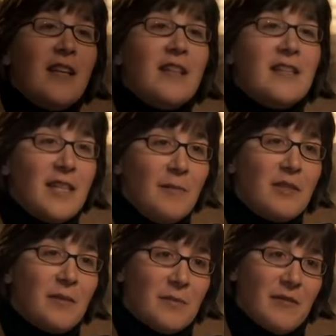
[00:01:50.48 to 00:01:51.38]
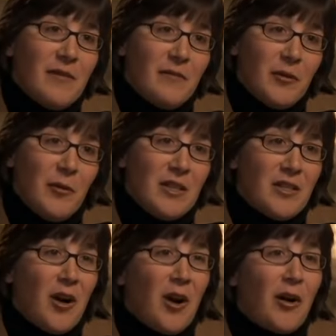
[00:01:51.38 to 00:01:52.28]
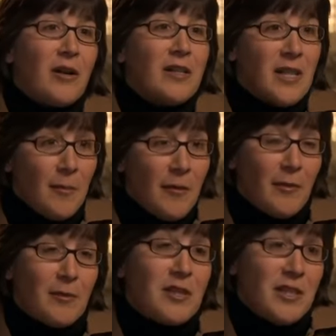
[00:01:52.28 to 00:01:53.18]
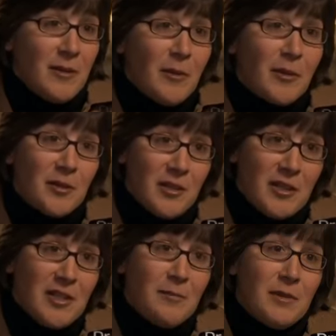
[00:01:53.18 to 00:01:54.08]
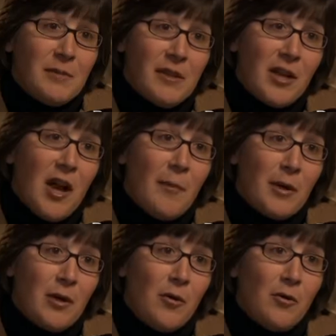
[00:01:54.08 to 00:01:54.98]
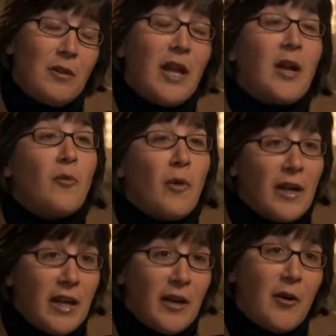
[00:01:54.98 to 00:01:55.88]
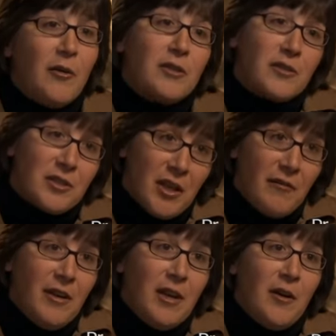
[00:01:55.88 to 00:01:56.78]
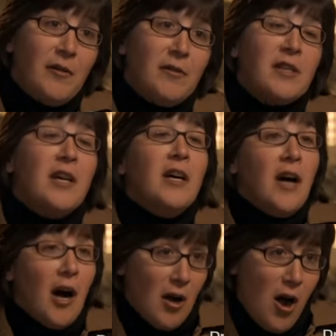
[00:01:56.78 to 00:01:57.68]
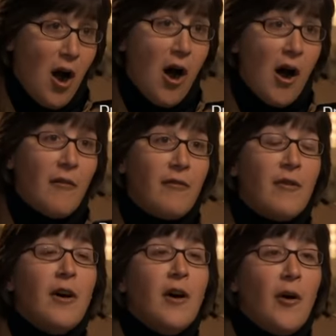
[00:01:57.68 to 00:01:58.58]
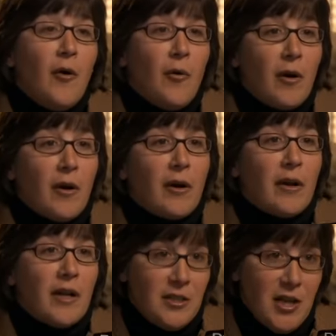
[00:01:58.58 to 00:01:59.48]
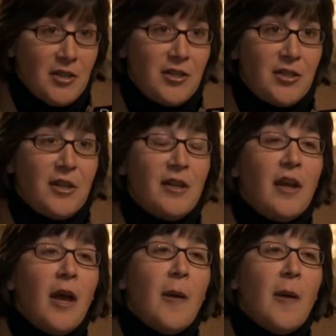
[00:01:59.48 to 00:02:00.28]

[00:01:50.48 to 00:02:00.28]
The symptoms of influenza are some of them are similar to the symptoms of the common cold, like a runny nose or stuffy nose, a cough, or congestion.